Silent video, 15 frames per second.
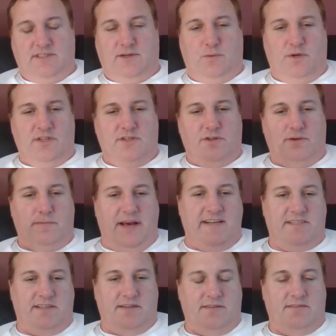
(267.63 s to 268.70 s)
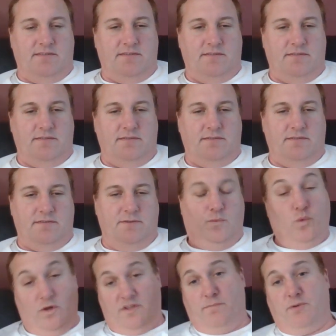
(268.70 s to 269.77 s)
So I wanted to imagine
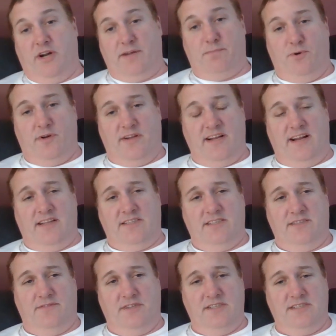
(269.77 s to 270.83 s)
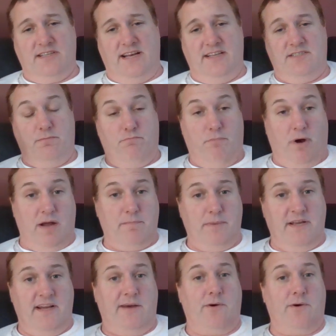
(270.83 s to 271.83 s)
what the breakpoint analysis for this case might be.